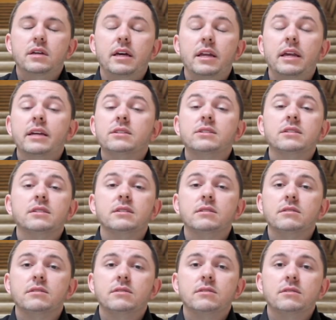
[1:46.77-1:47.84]
It
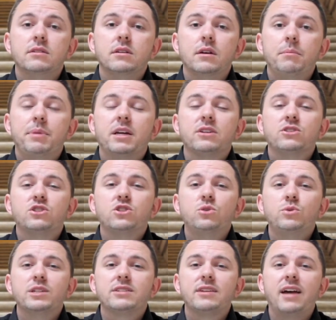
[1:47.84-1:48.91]
isn't, because
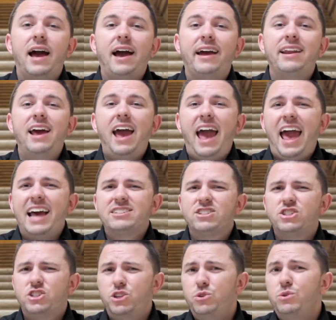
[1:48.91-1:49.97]
suicide asks
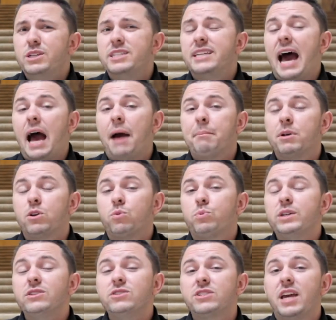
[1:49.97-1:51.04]
you to die, but a real
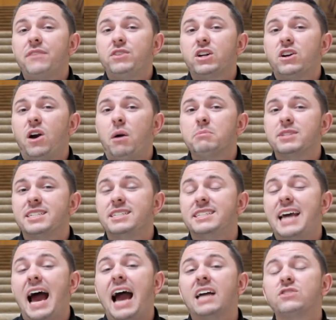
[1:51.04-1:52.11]
savior comes and
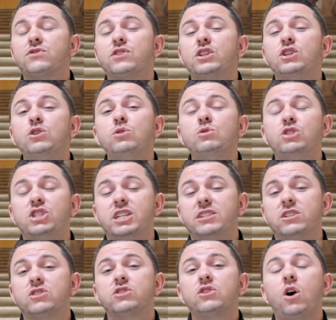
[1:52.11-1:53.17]
dies for you.
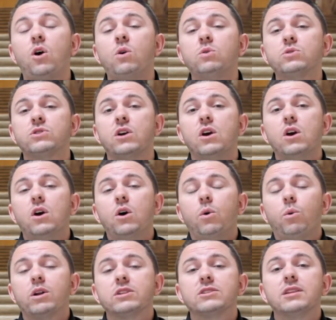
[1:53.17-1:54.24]
Jesus knows
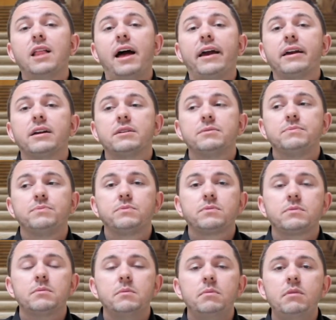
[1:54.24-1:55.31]
what it's like
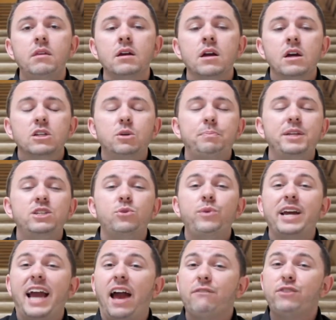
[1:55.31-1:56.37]
to be doing
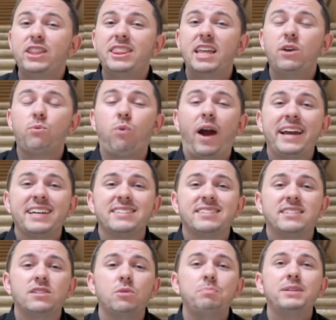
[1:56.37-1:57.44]
everything right and
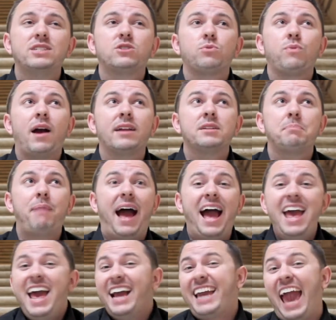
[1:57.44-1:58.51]
still be surrounded by
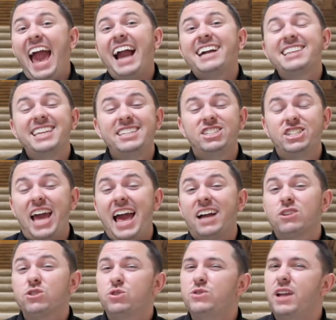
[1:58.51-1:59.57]
cackling
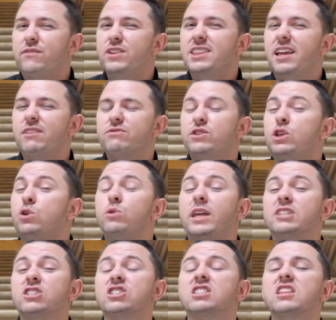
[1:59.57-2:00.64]
jackals who never love you, they
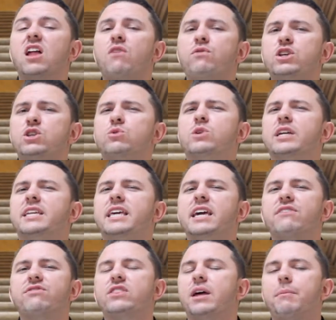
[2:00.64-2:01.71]
just love what you could
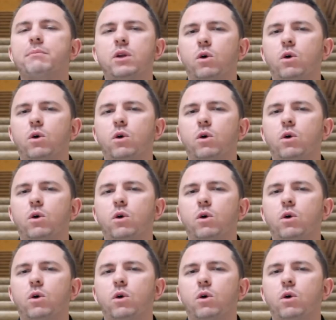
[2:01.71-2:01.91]
give them.